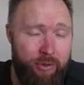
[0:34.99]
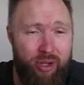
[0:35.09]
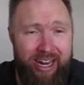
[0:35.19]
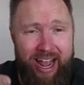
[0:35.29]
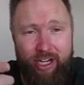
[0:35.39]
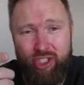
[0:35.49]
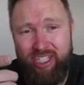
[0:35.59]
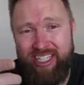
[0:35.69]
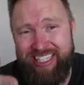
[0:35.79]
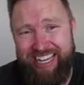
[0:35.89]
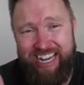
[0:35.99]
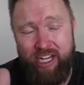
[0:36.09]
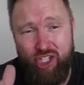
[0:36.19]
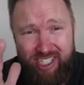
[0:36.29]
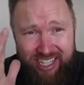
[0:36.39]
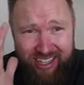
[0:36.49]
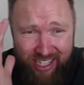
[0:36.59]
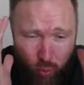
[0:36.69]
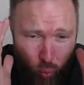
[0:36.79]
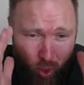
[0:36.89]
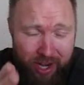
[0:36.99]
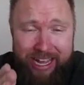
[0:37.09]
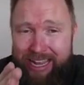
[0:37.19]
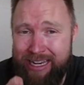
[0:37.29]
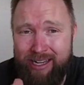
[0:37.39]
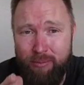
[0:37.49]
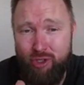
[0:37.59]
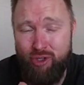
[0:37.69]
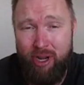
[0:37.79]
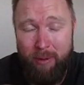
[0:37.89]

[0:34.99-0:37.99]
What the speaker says: You can actually see just in this one income stream.